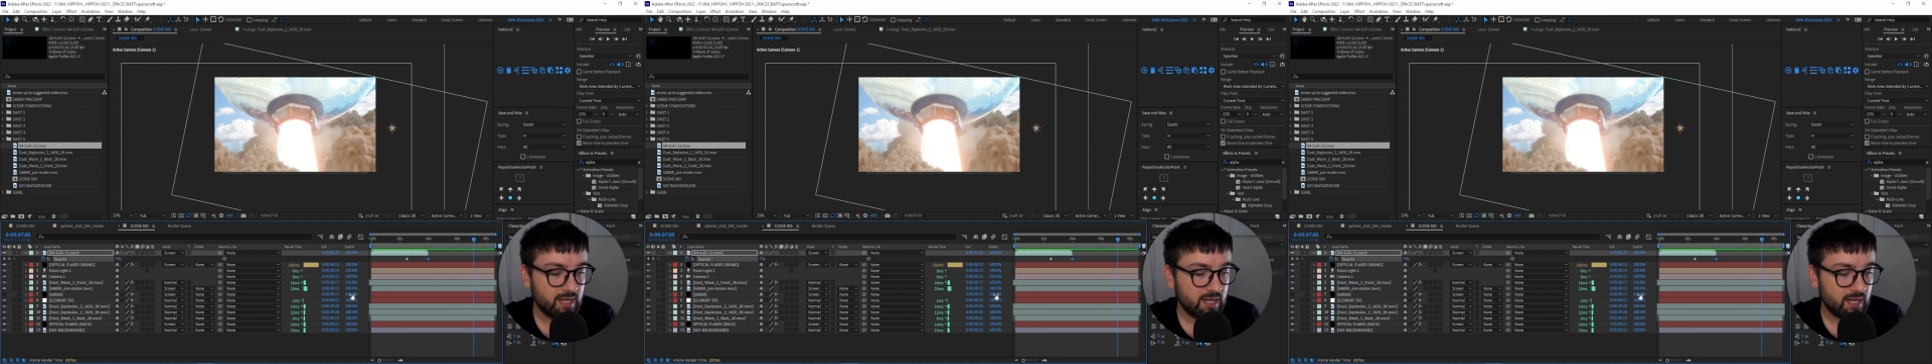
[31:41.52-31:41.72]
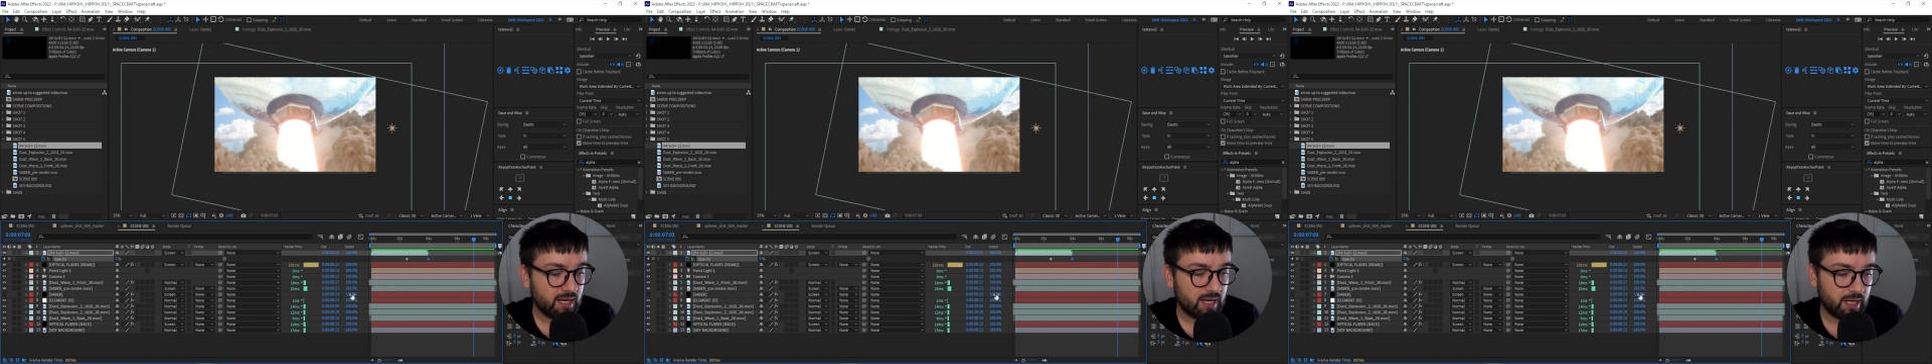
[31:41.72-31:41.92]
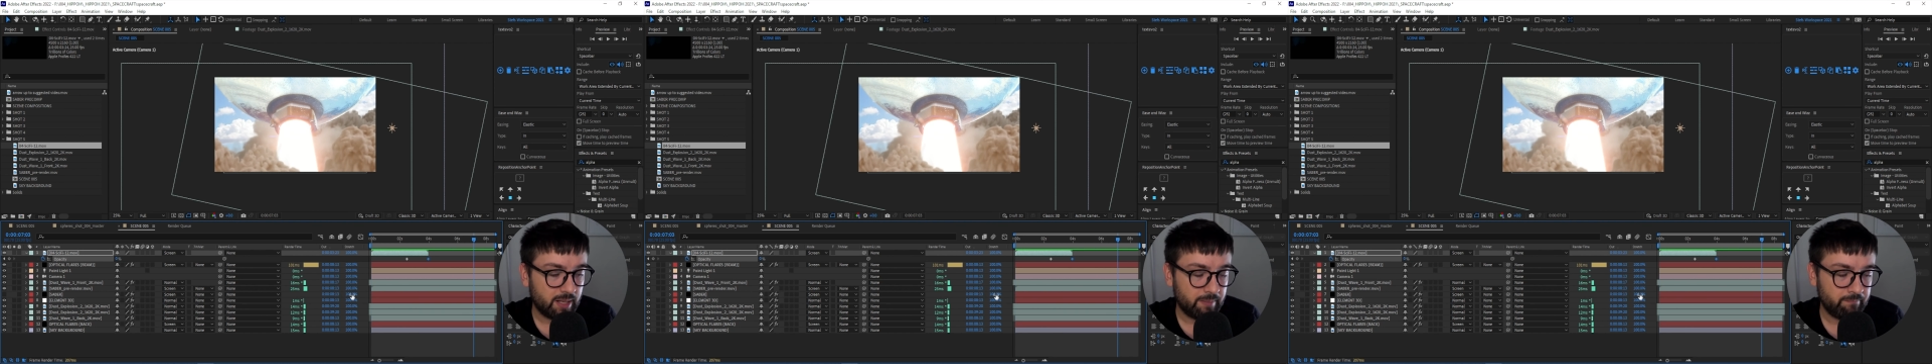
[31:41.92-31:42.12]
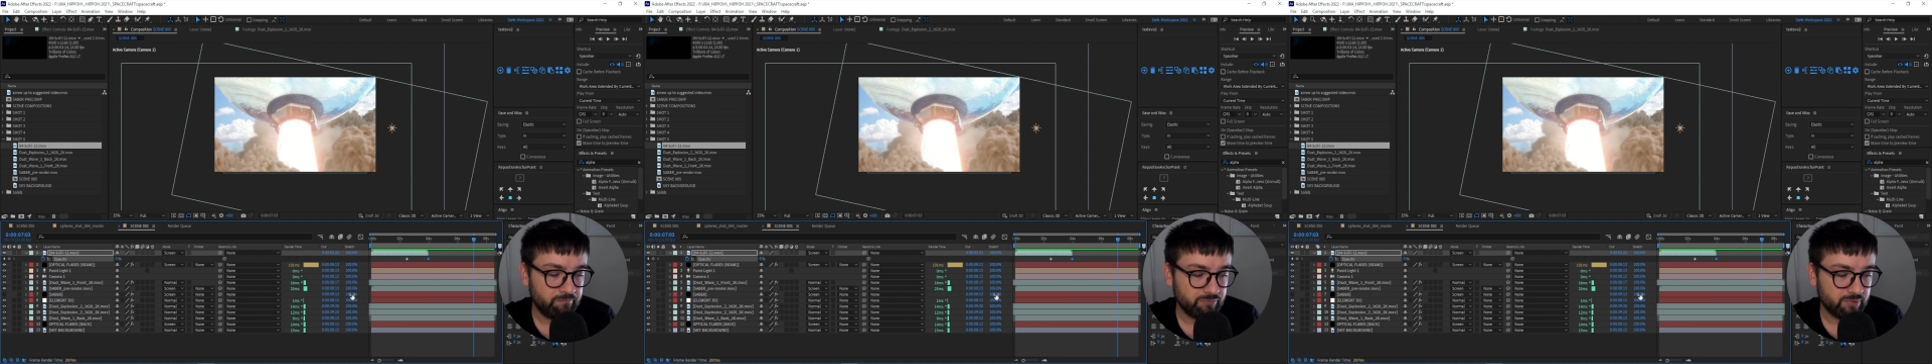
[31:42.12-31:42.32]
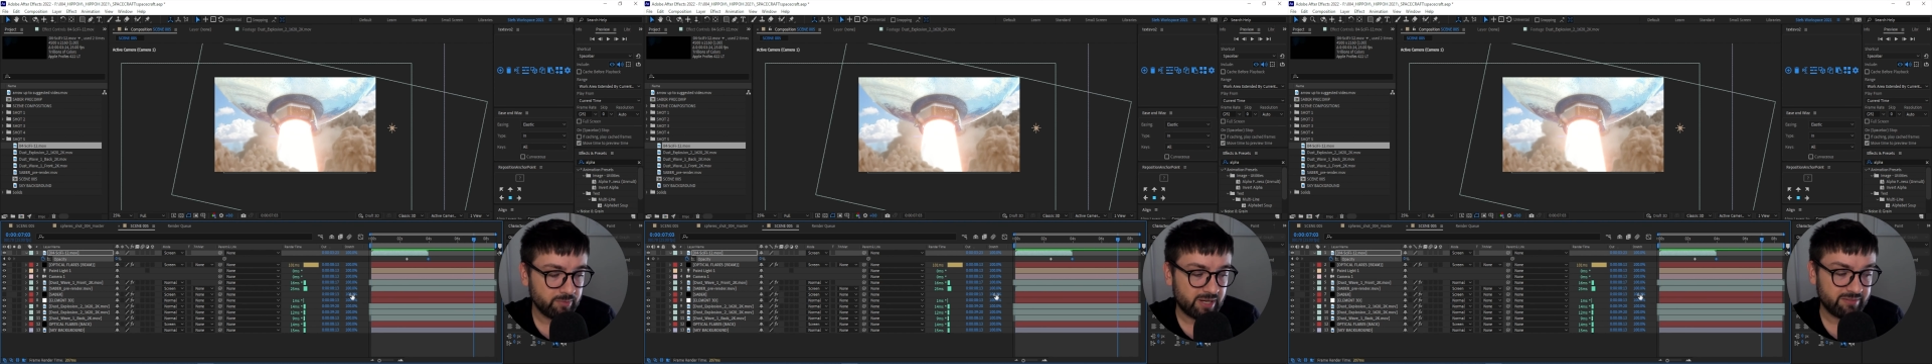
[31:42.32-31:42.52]

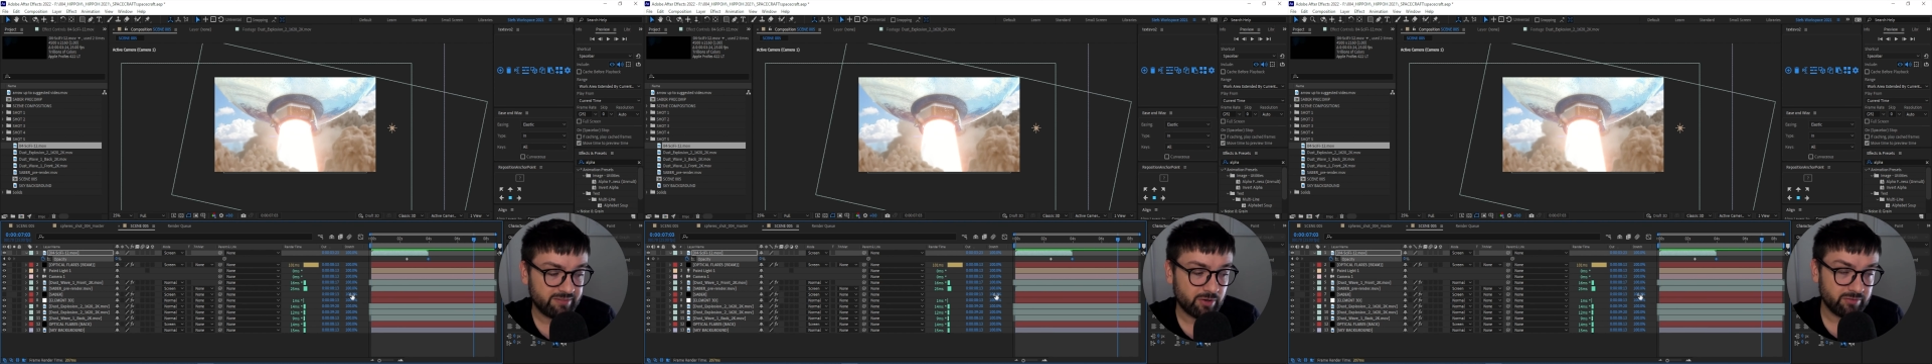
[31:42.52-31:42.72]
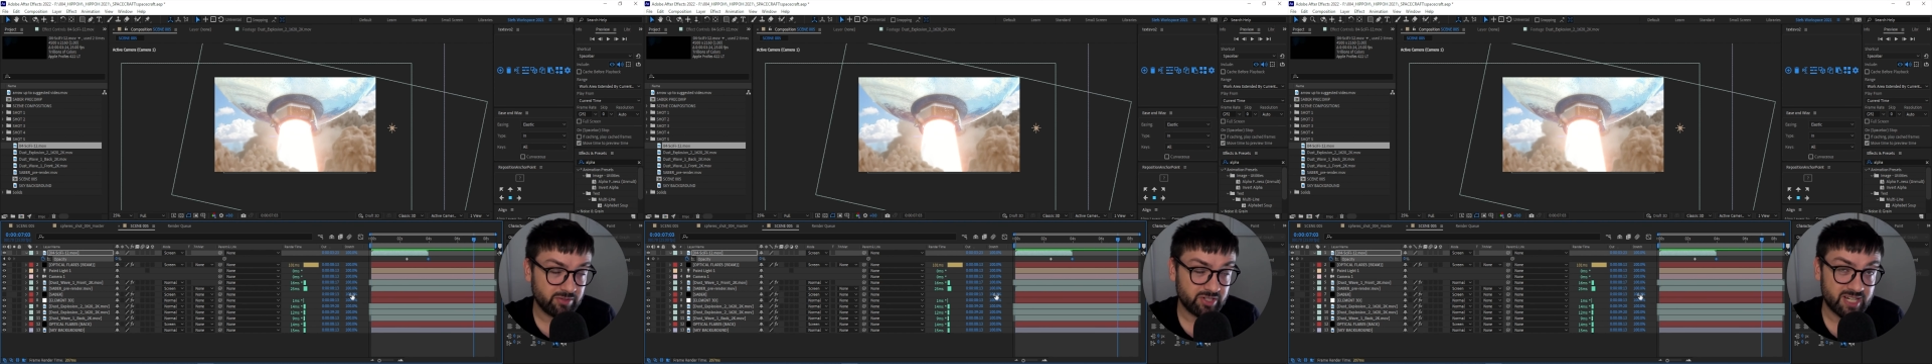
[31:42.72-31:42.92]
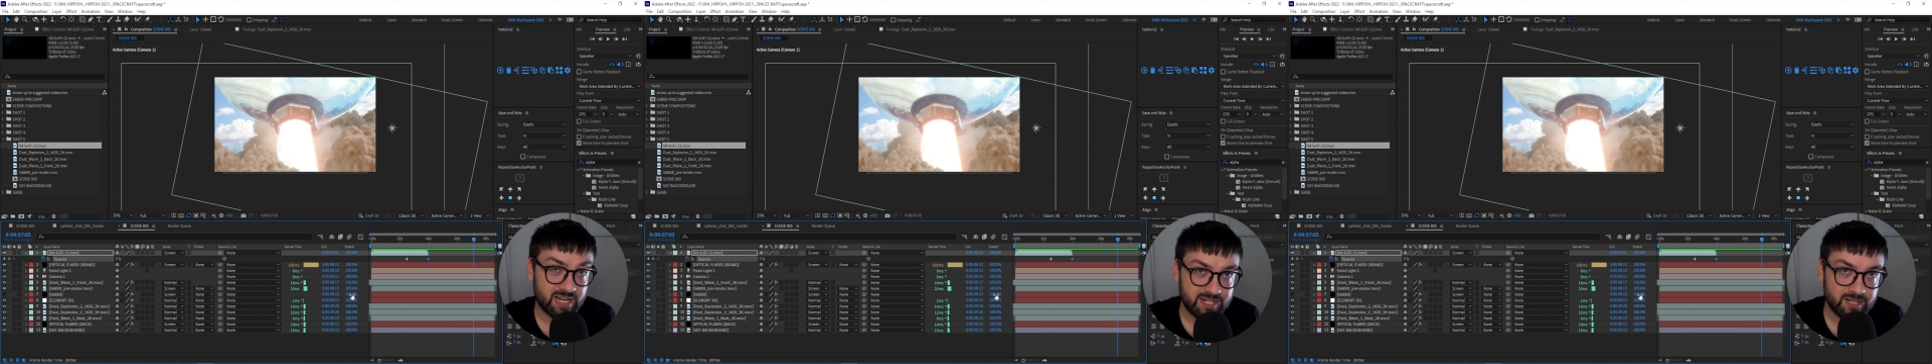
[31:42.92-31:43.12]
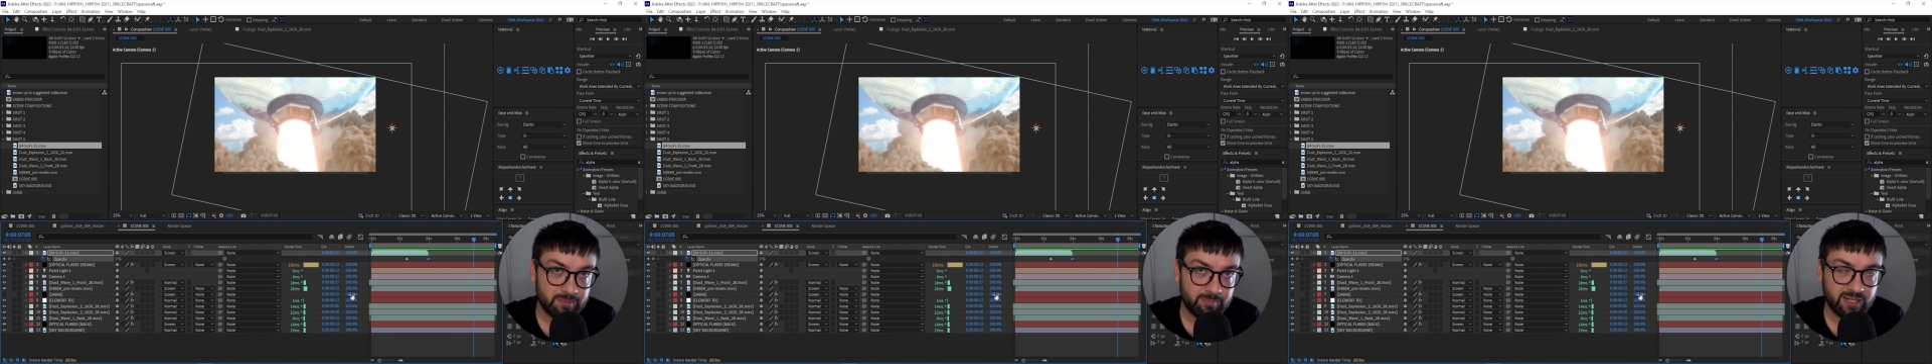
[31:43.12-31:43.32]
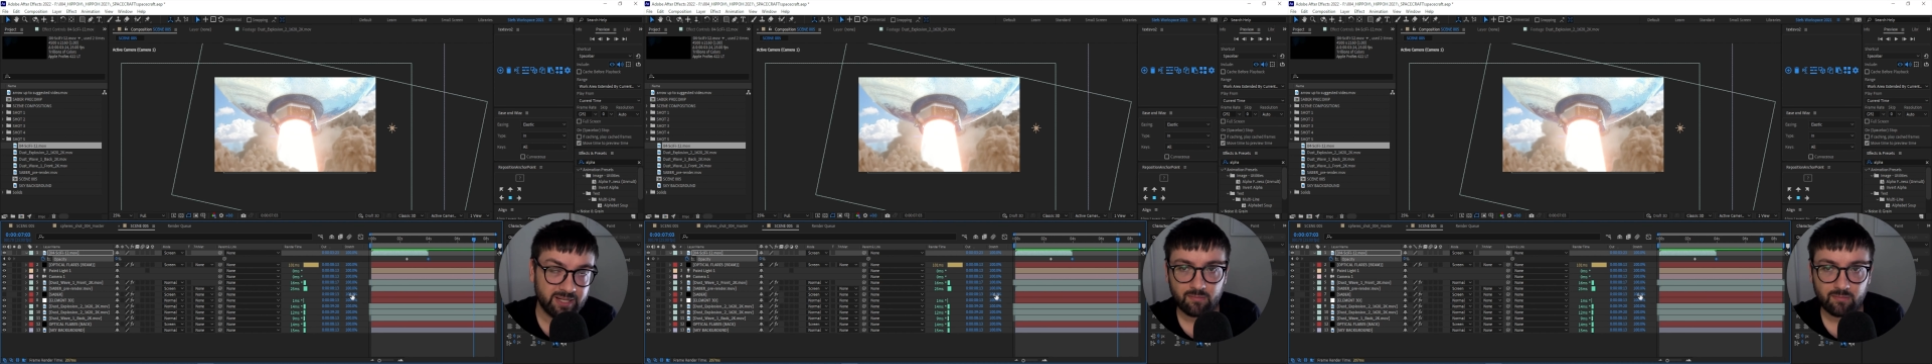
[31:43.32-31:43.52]
might have overdone it a
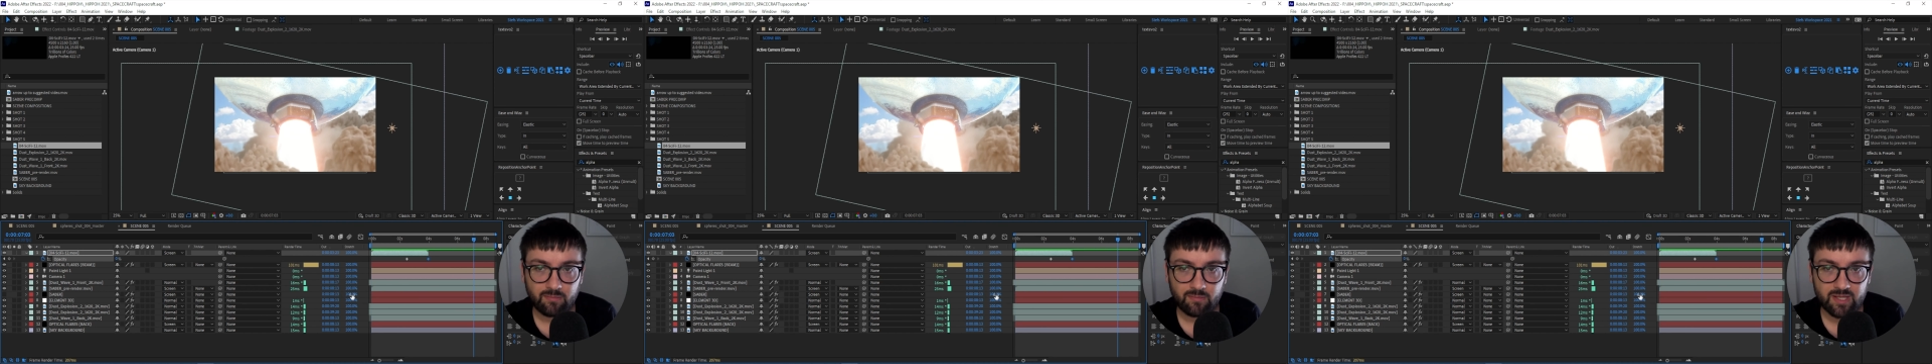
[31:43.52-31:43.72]
bit,